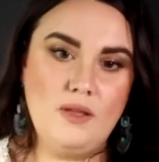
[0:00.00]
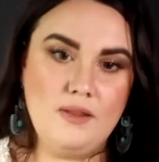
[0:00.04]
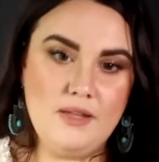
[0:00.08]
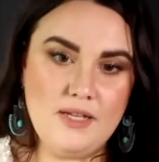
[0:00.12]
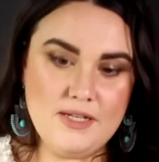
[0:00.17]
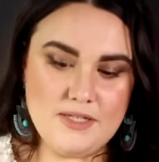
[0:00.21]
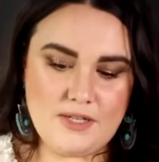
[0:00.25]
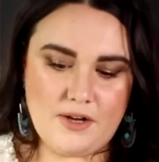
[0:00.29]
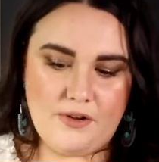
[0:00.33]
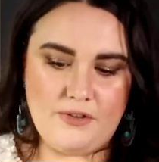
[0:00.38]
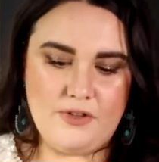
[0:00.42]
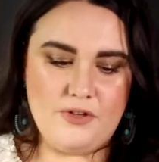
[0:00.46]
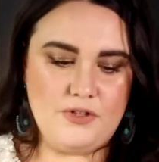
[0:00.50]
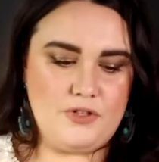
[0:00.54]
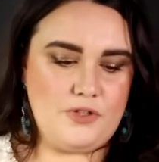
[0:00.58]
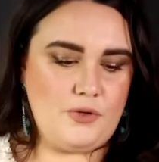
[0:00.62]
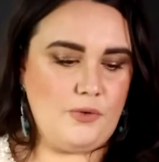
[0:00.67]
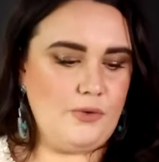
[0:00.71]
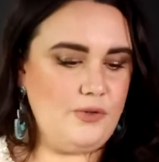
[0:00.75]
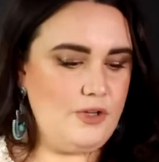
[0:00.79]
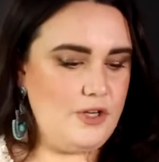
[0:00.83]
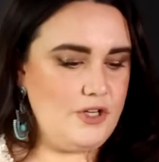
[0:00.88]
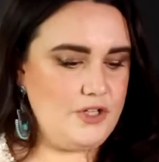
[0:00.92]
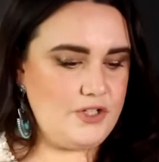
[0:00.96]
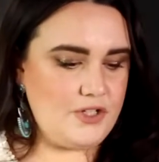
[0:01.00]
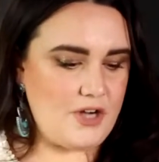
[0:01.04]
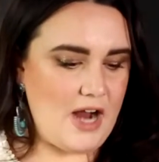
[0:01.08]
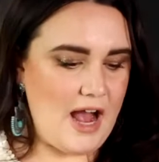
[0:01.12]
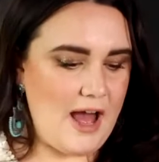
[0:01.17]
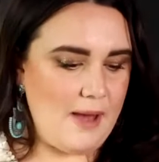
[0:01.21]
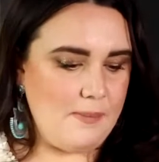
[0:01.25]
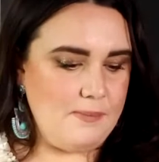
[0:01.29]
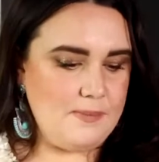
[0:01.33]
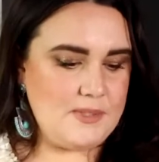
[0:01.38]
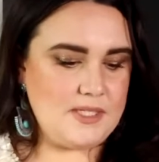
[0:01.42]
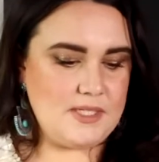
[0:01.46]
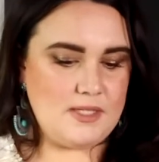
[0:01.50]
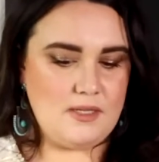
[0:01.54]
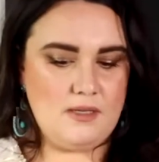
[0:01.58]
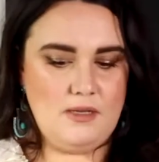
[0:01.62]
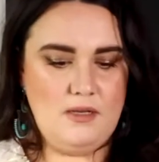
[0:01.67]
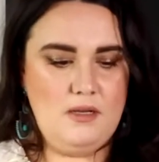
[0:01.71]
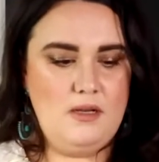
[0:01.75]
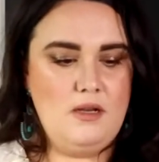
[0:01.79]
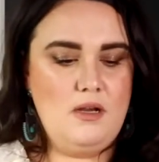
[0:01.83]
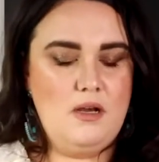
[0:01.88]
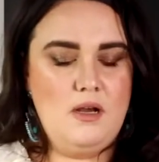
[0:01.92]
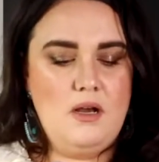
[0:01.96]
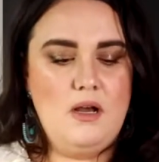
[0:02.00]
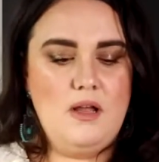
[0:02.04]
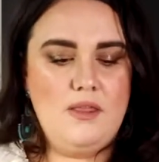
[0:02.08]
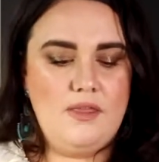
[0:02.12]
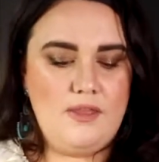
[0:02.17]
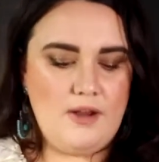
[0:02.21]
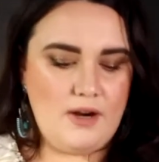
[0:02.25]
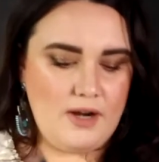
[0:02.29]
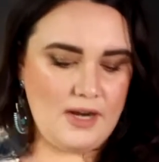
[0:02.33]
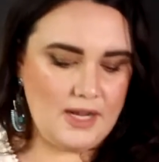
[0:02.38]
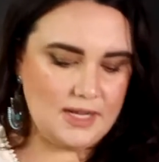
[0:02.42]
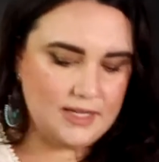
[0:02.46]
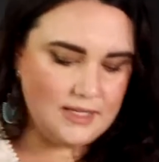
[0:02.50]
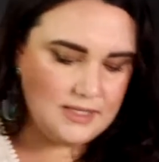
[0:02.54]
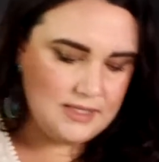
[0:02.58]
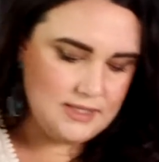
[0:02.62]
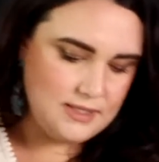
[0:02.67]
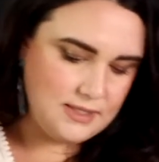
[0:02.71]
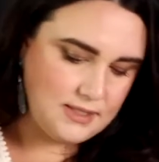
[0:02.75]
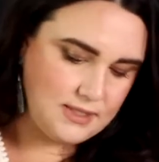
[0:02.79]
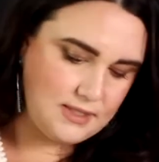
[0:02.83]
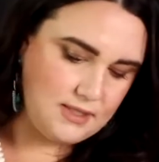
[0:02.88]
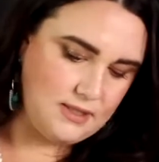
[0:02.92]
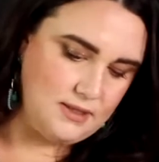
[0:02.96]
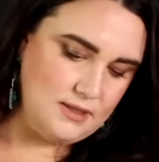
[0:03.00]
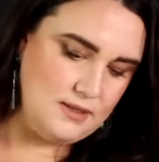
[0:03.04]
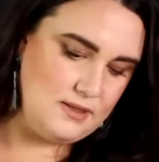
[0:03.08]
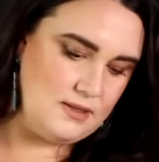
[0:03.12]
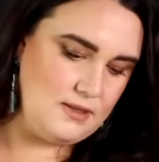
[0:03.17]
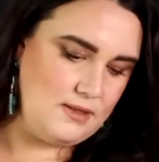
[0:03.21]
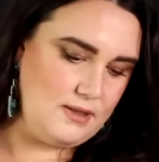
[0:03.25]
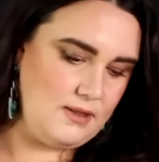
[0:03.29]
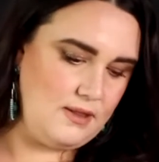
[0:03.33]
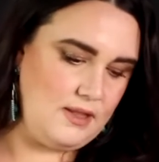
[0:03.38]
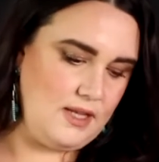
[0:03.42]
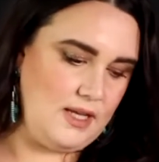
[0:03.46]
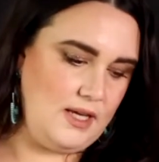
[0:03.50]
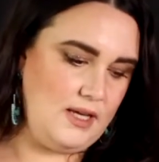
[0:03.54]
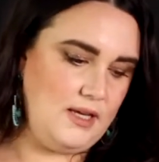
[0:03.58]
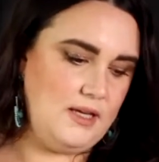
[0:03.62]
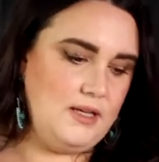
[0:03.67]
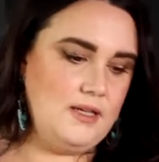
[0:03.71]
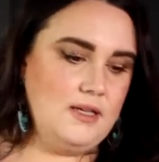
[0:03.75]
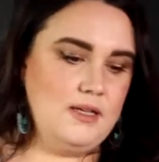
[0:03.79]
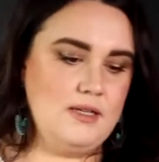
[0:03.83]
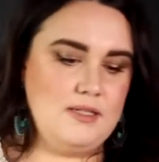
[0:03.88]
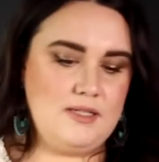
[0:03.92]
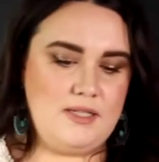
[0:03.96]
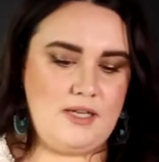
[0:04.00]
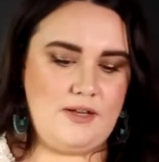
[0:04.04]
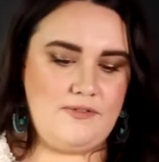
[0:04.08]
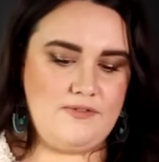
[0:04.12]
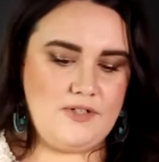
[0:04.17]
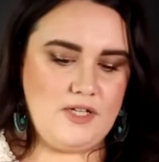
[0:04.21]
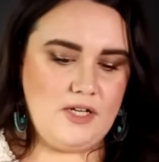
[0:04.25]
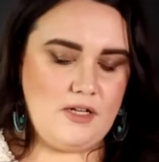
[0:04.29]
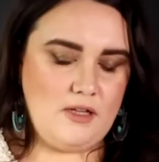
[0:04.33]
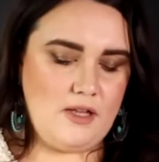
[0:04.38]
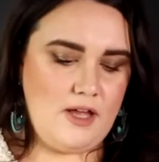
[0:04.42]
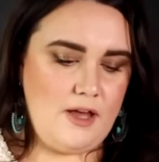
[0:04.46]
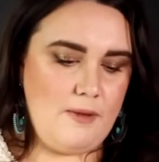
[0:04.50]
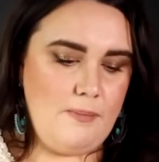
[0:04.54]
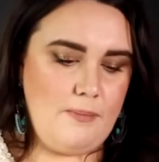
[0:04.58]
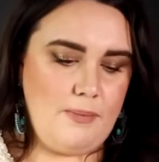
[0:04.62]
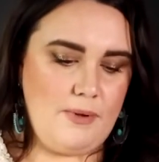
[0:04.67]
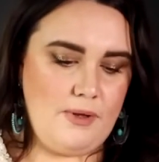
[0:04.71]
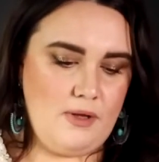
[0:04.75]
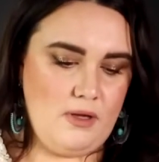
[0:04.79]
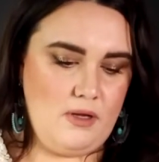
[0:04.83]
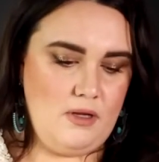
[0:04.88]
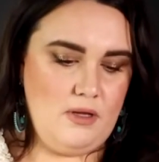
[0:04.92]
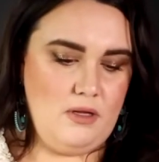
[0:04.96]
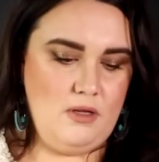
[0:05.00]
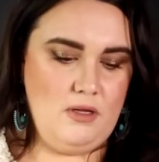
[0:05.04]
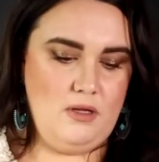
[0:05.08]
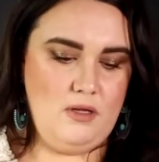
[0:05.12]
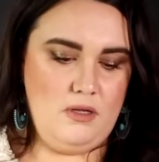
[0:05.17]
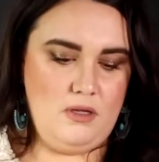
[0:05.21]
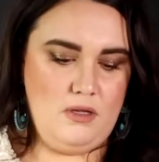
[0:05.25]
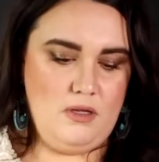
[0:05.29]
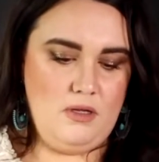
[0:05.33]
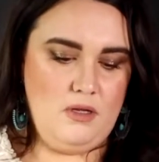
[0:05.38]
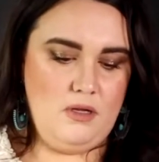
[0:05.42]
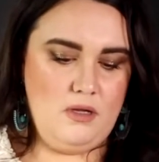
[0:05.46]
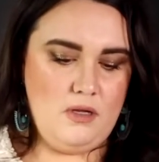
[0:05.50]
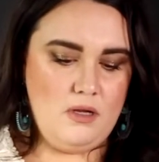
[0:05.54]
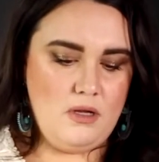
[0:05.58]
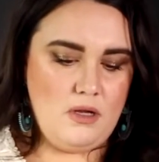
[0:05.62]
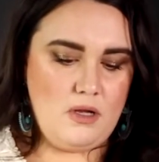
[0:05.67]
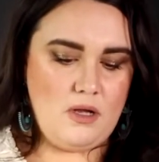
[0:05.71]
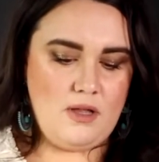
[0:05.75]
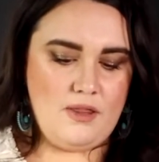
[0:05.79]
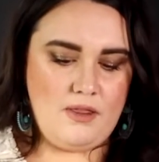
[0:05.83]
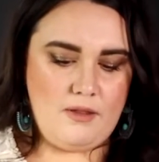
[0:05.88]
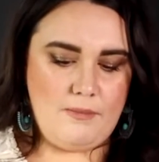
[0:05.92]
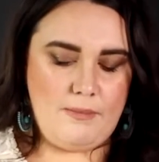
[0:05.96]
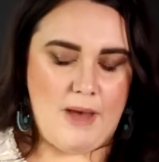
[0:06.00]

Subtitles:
These are the shoulder straps. There is the safety clip on the